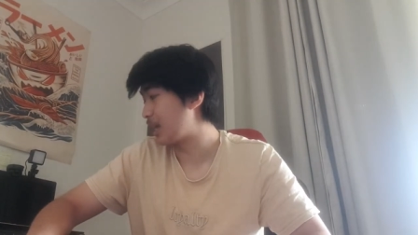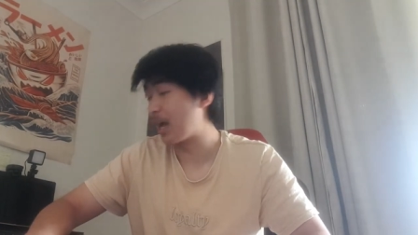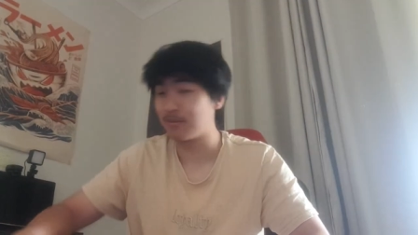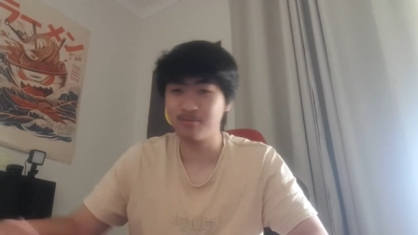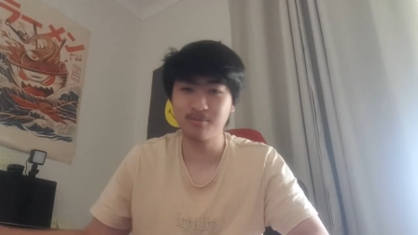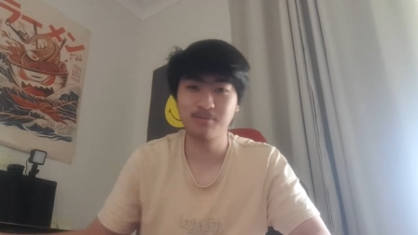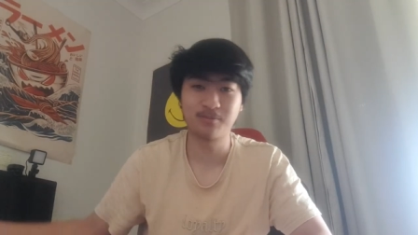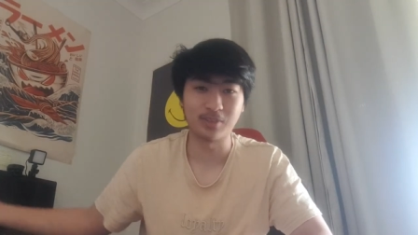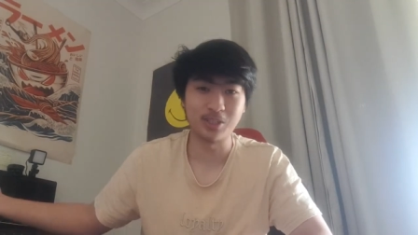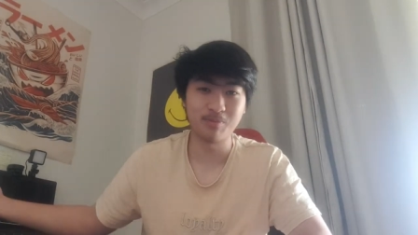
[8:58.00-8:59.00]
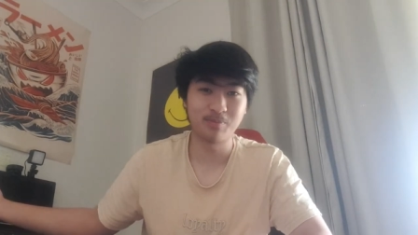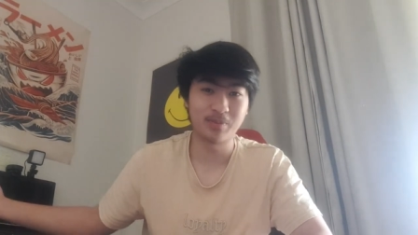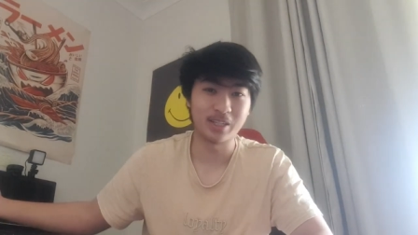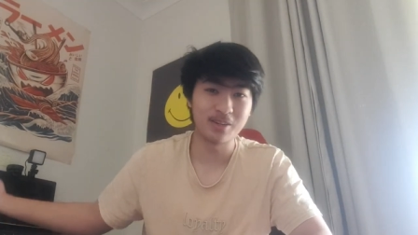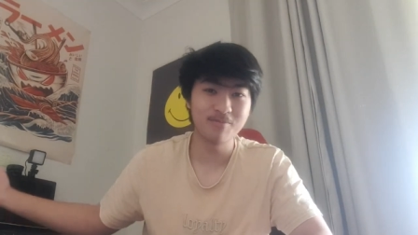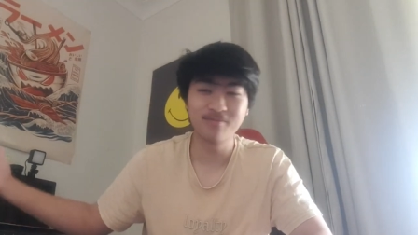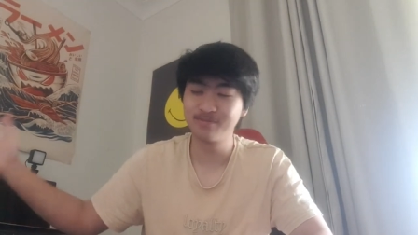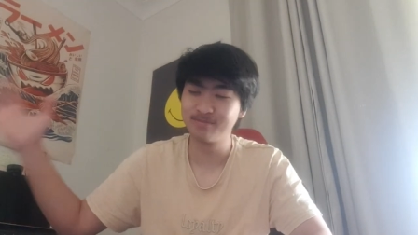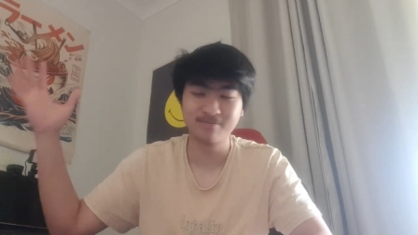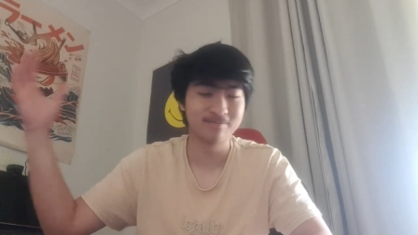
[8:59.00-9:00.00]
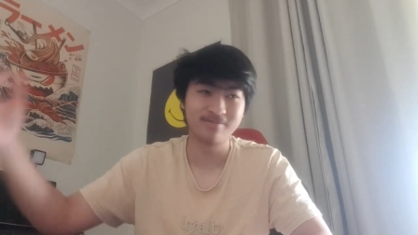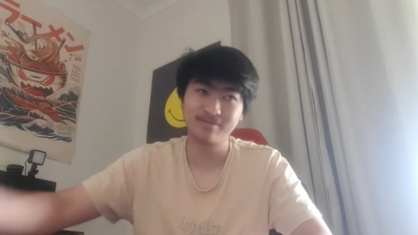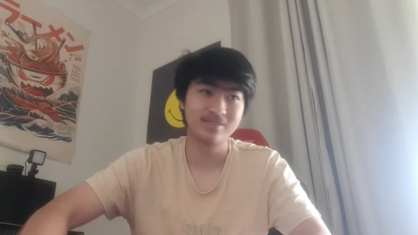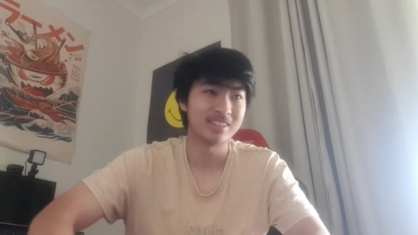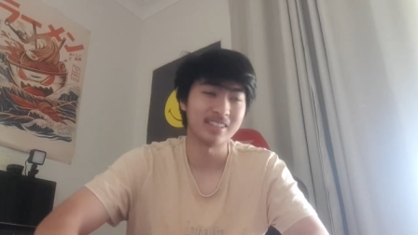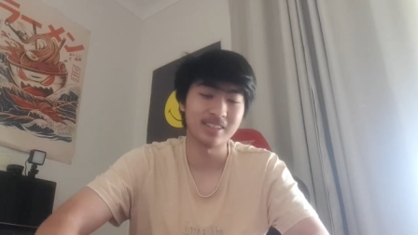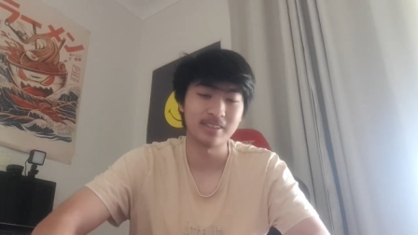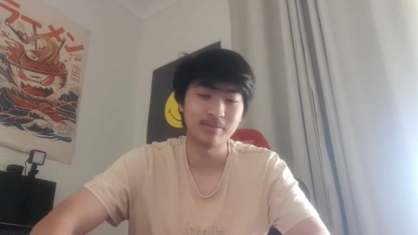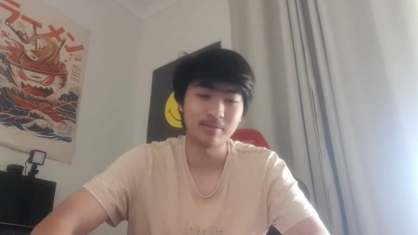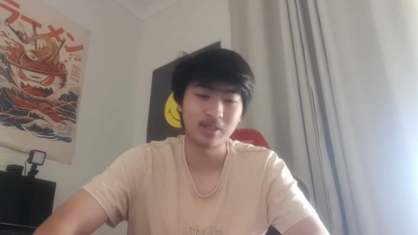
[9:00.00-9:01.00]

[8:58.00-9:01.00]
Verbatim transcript: at 3 p.m. Yeah,